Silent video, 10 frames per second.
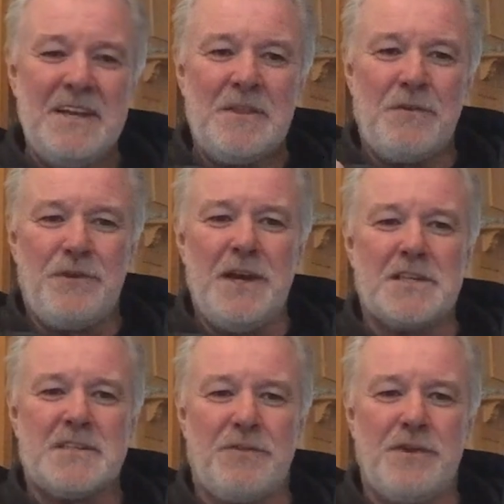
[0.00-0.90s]
The first
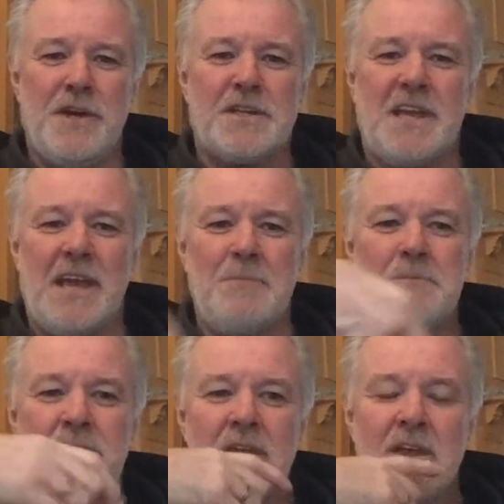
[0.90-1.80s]
game,
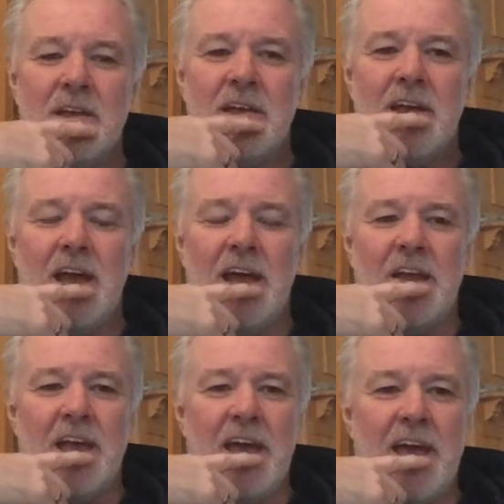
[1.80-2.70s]
and
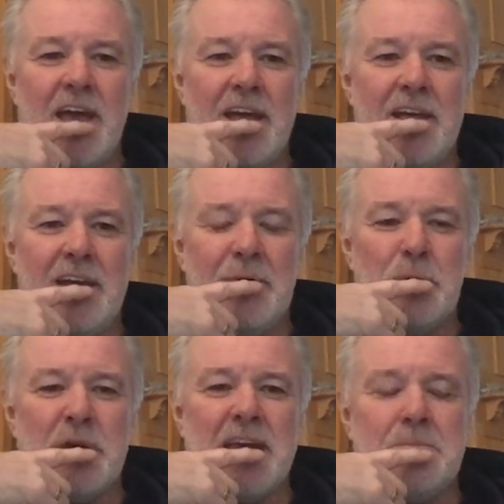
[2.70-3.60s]
we were
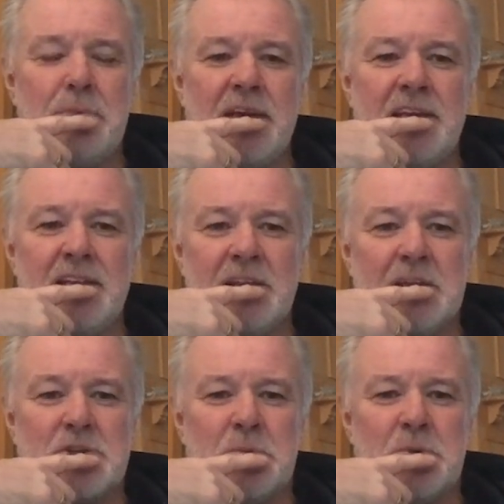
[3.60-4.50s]
getting beat, and it's
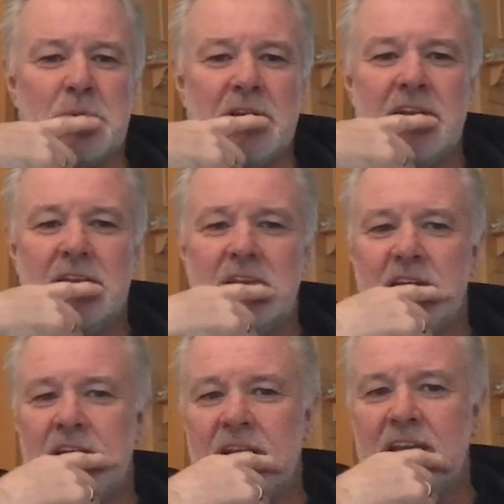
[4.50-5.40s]
coming up
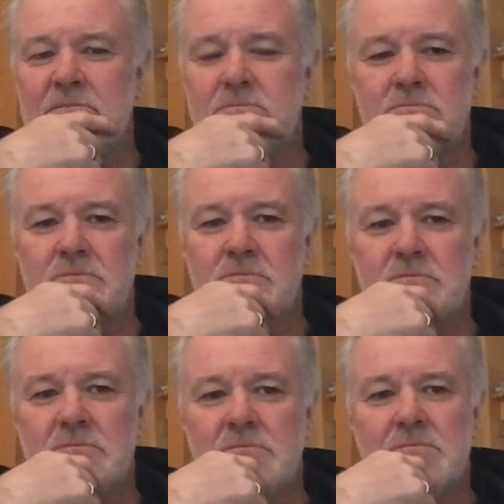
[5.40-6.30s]
in like
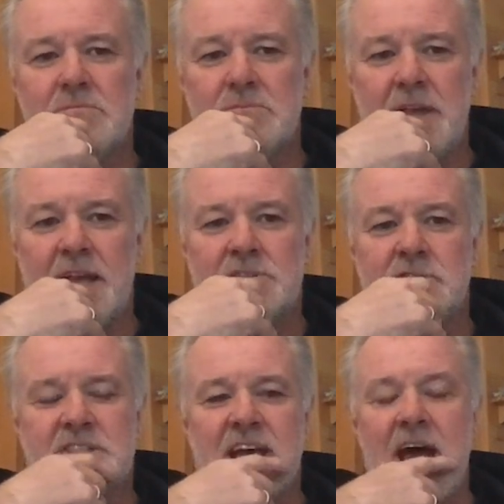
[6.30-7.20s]
extra
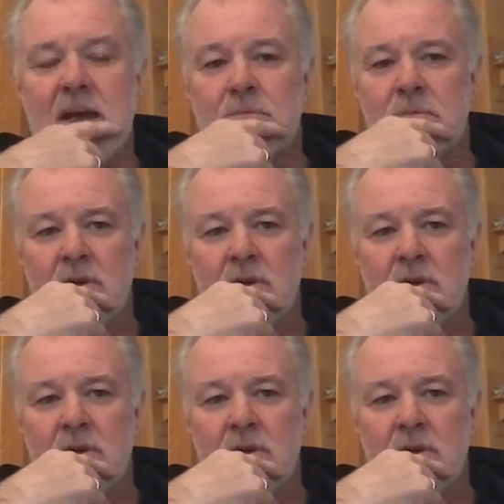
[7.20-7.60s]
time,